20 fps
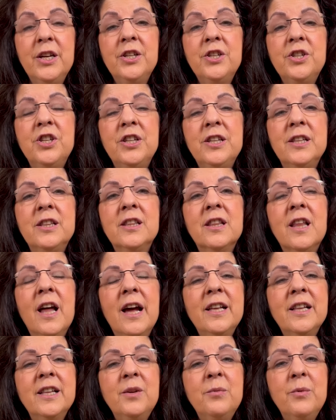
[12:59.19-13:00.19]
she
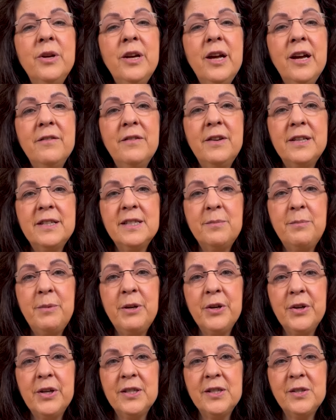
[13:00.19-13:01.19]
likely would have
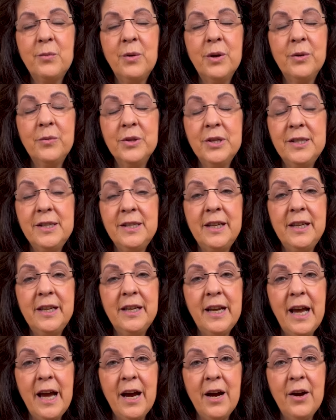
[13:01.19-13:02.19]
experienced what we're seeing
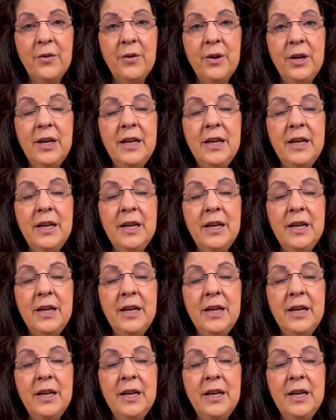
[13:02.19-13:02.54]
now.